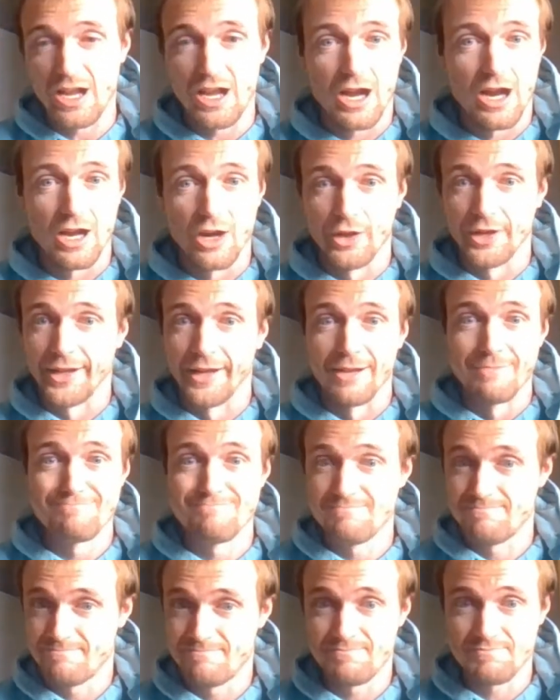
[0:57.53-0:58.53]
I like it.
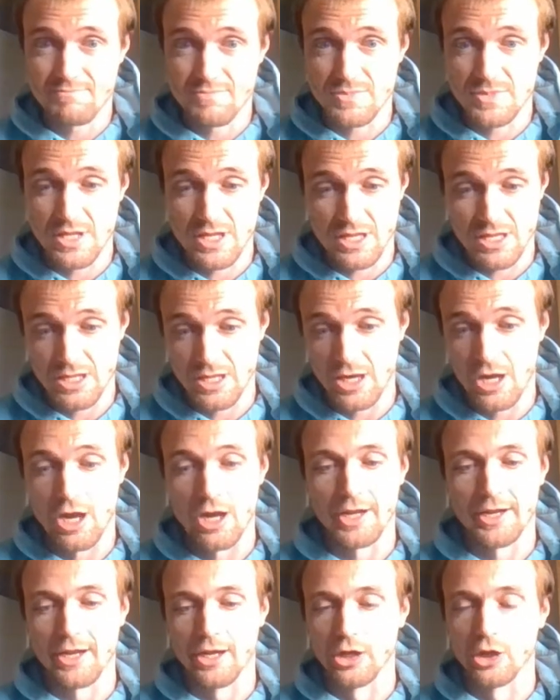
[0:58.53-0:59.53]

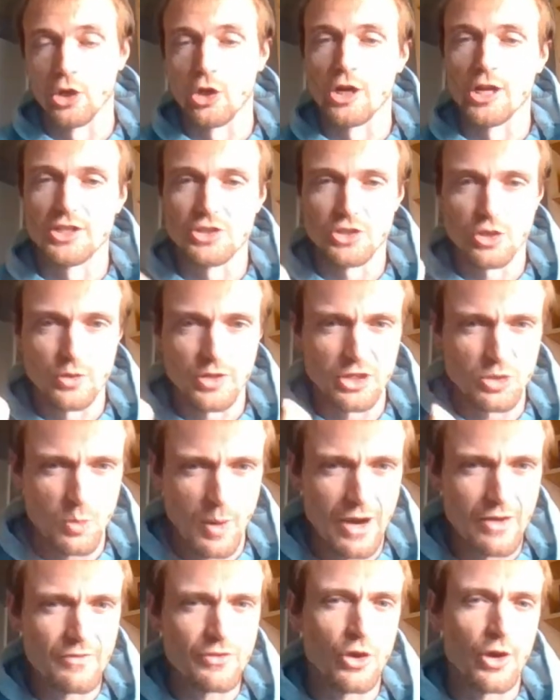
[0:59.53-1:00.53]
I like it a lot. It's only
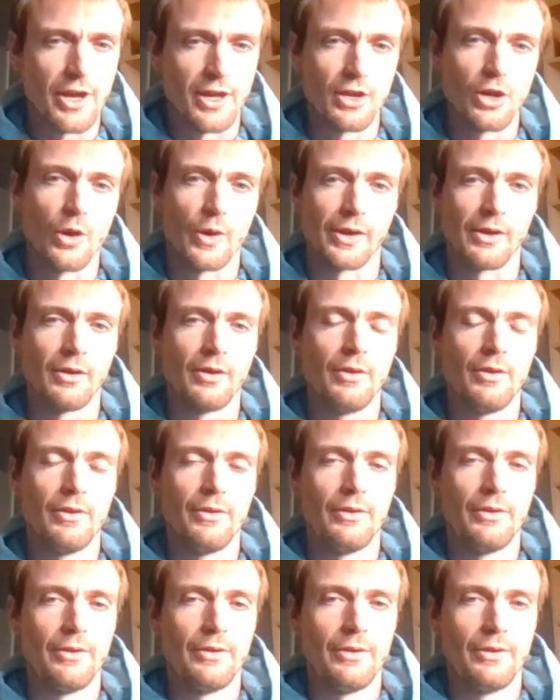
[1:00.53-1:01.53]
$12.99.
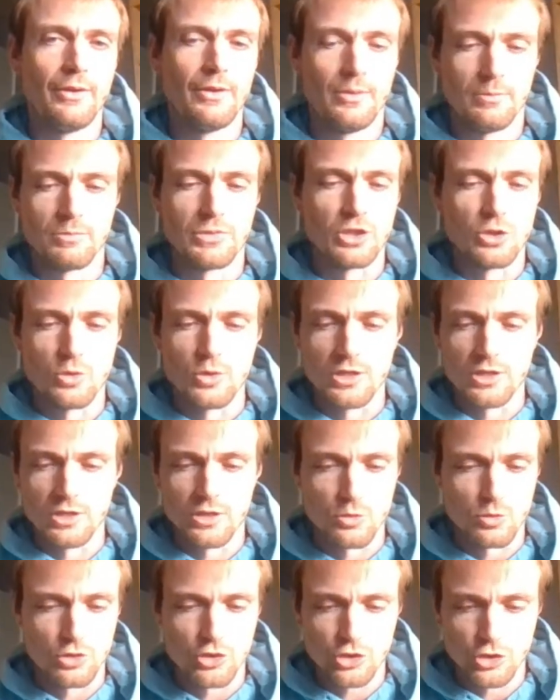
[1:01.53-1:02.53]
You can
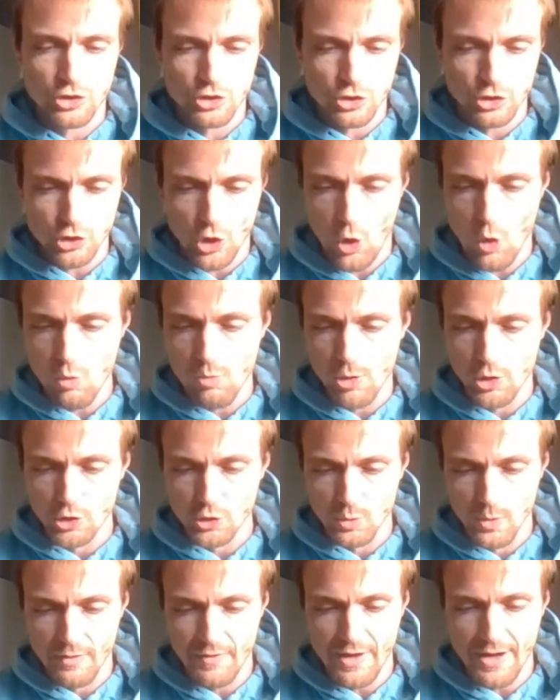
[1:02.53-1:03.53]
do so
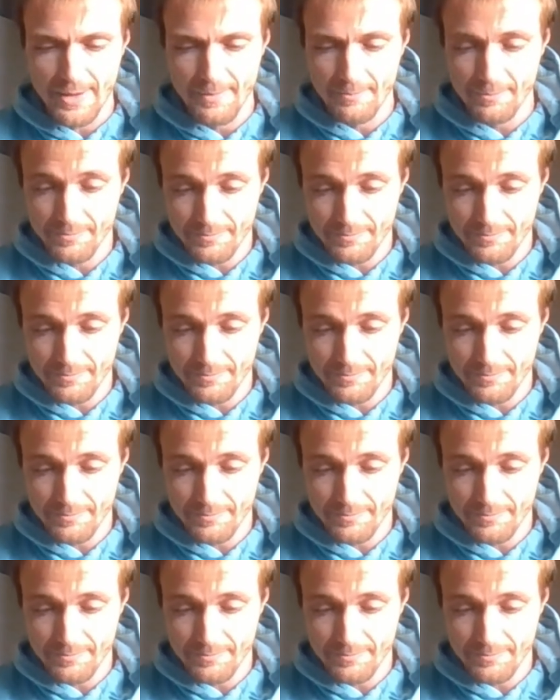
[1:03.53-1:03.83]
much with it.